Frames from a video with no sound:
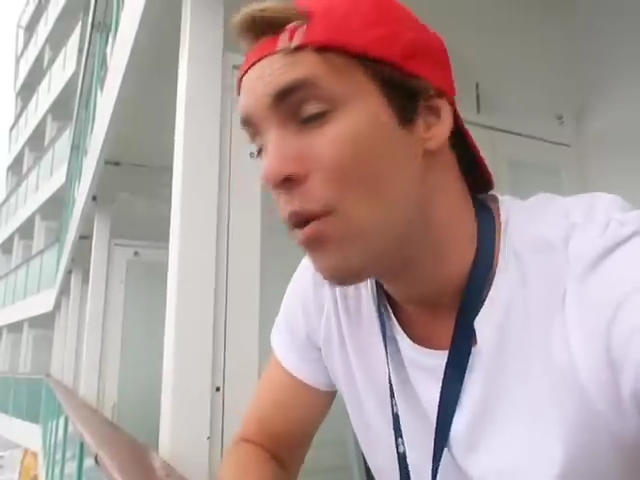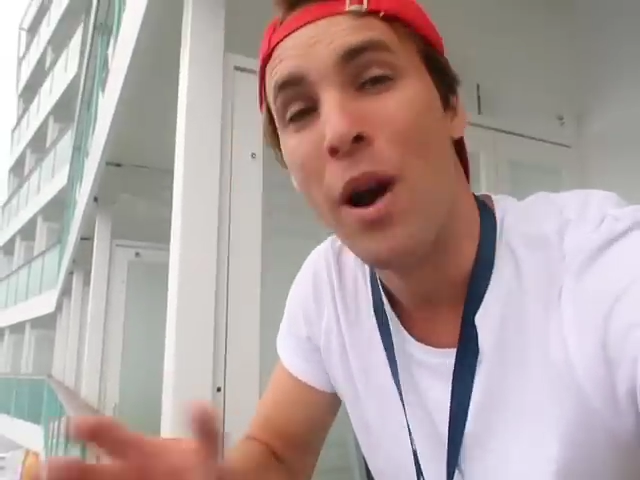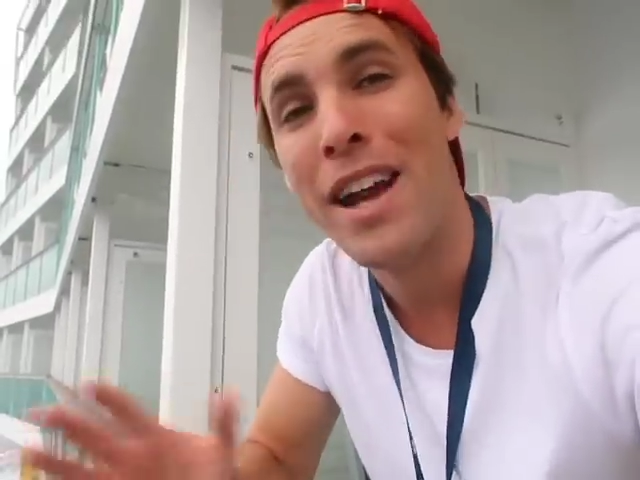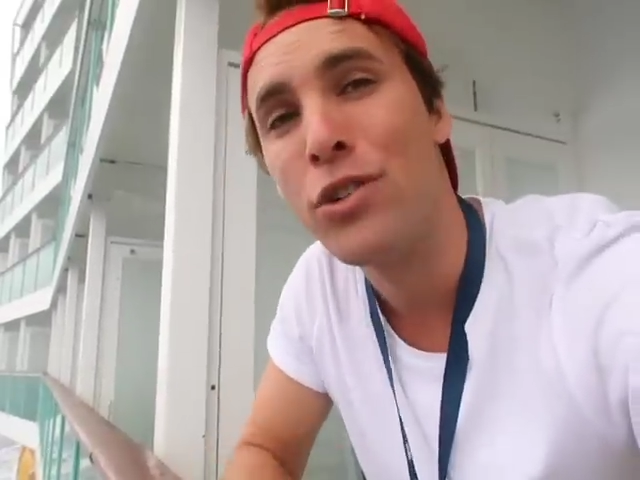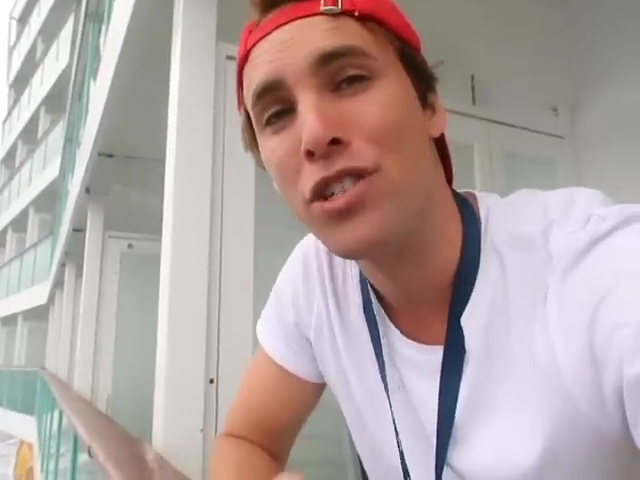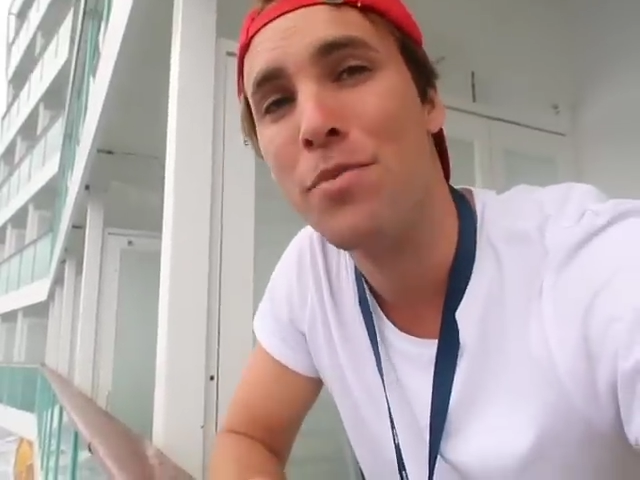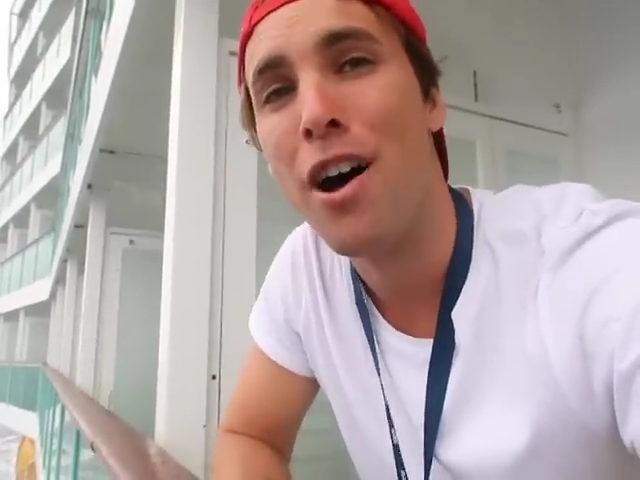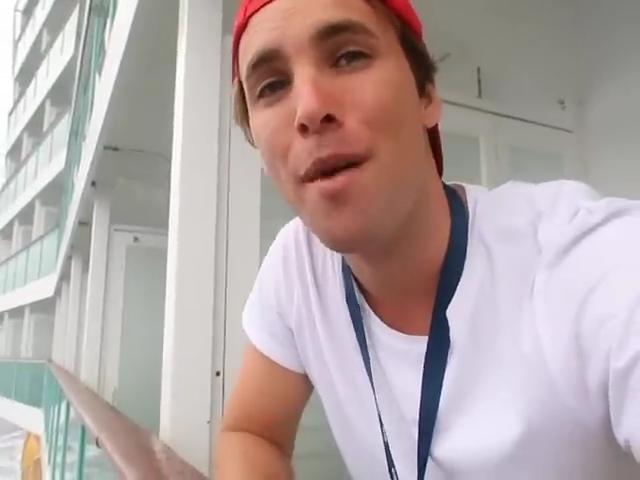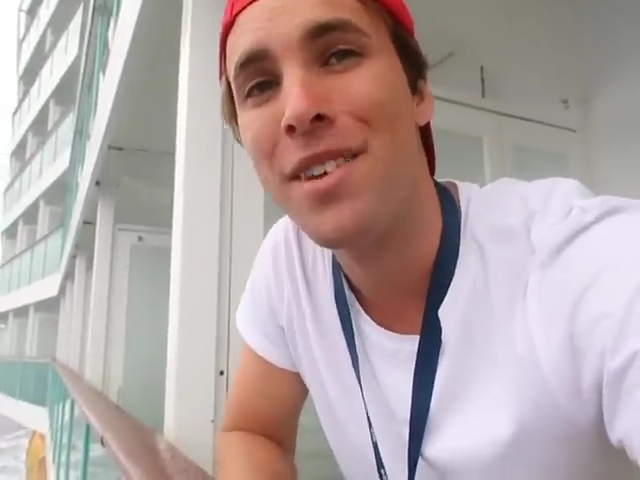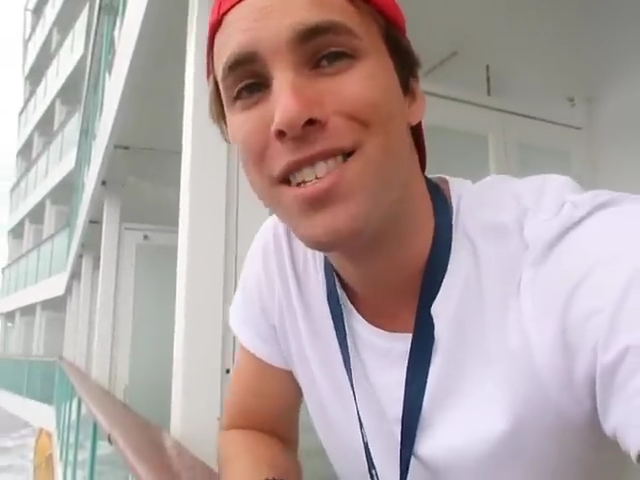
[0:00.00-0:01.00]
We're headed towards the
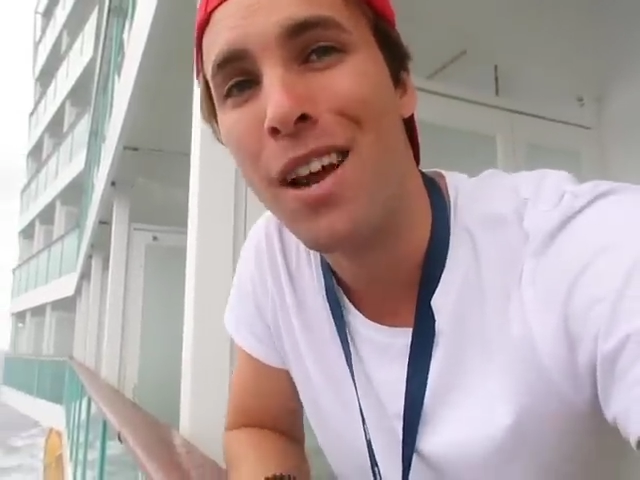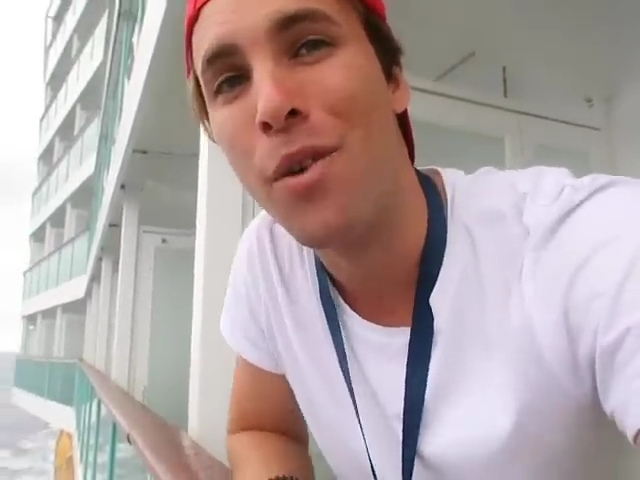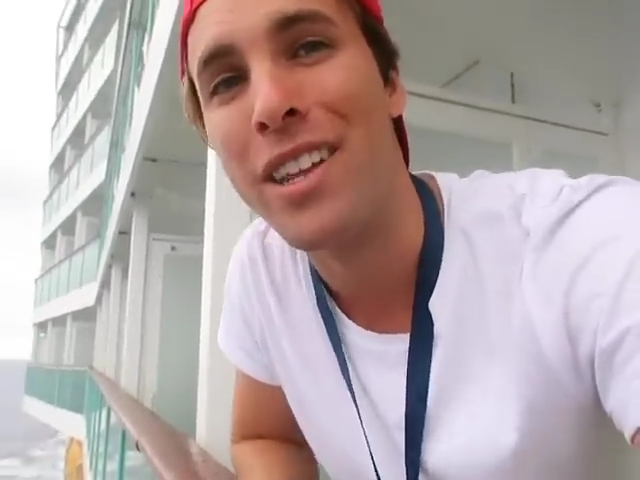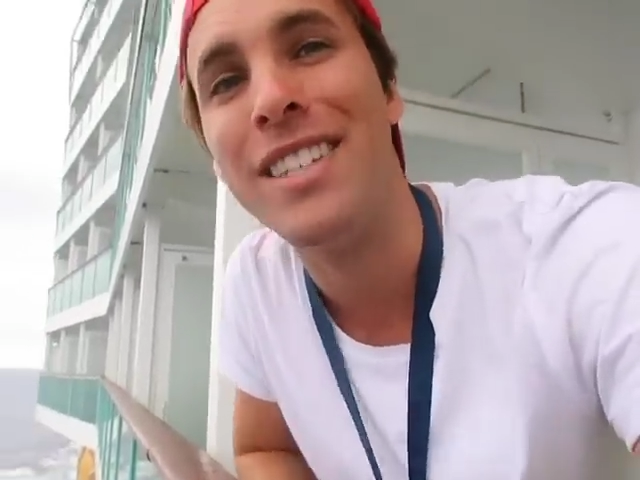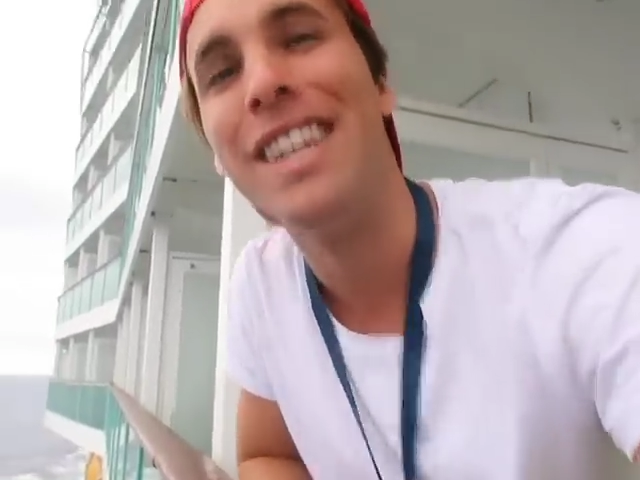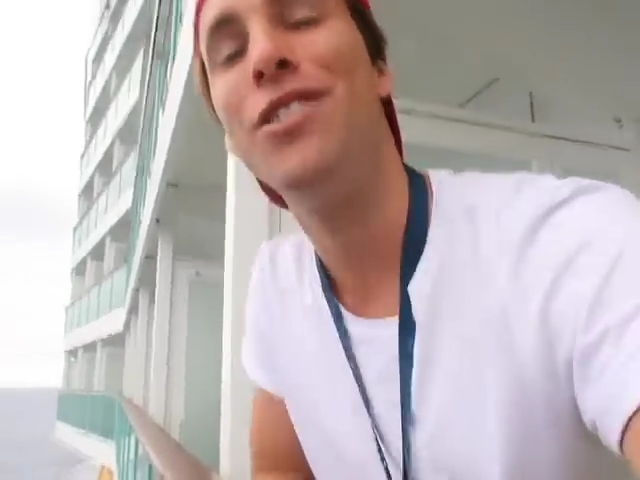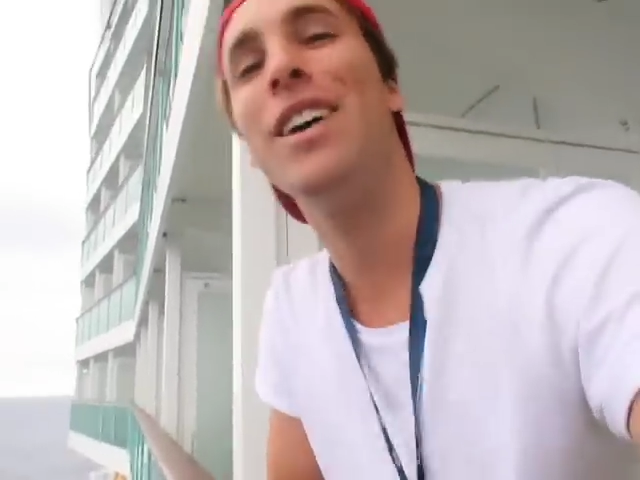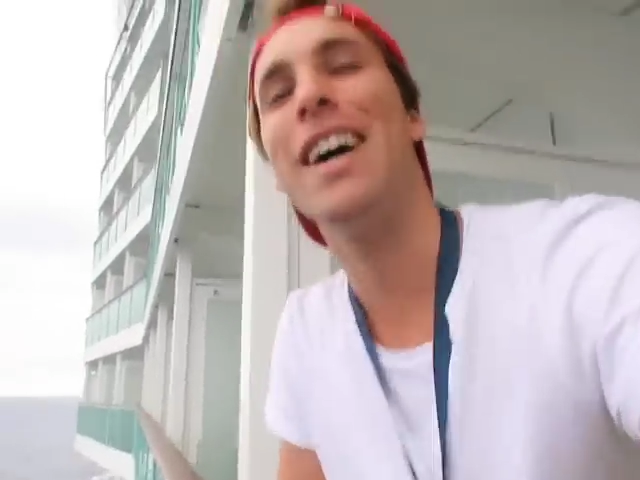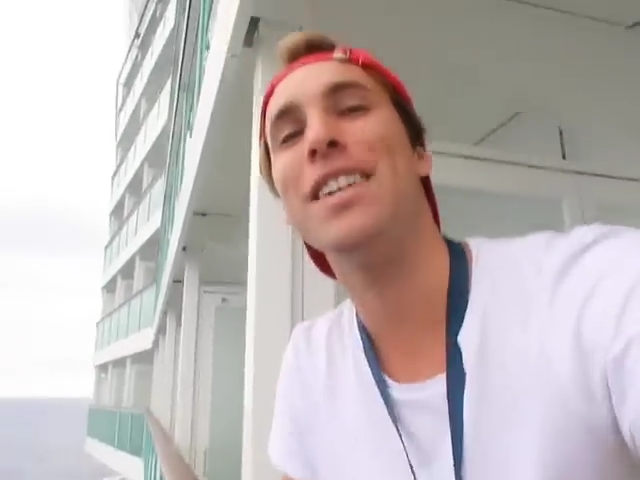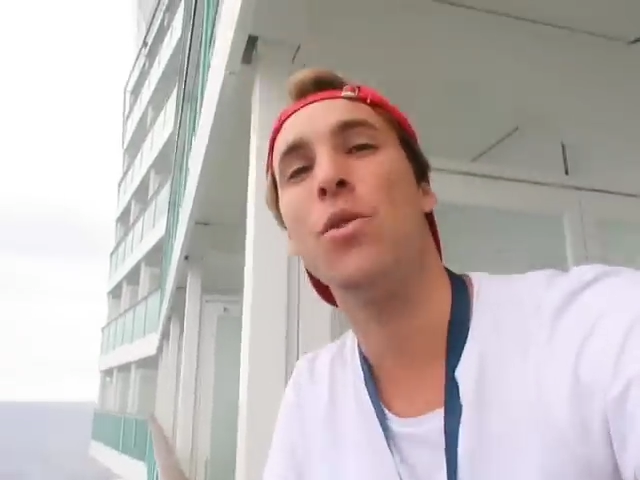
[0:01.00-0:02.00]
Bahamas and I wanted to take
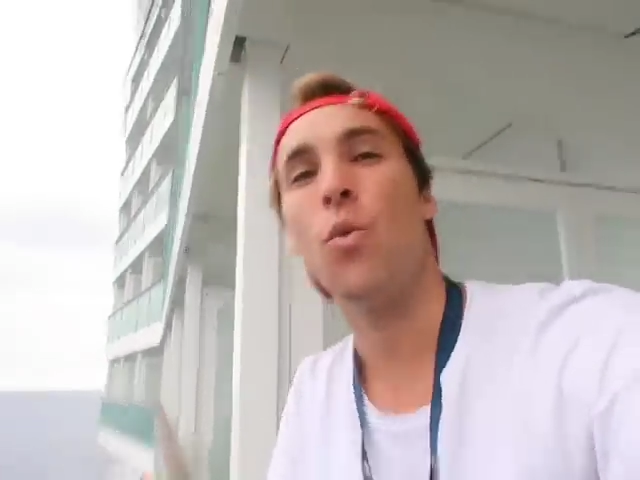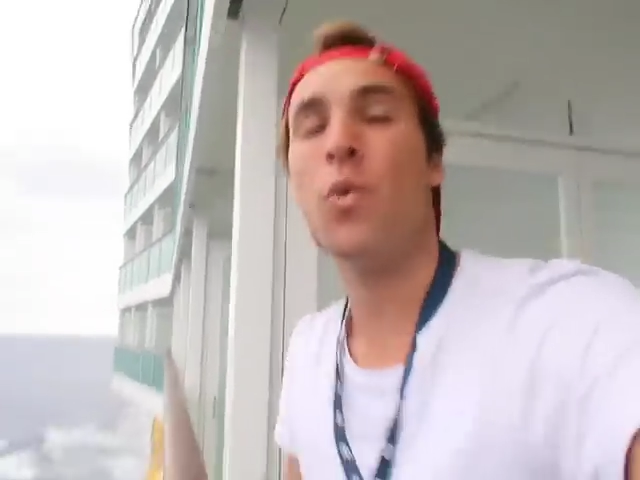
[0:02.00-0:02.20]
you guys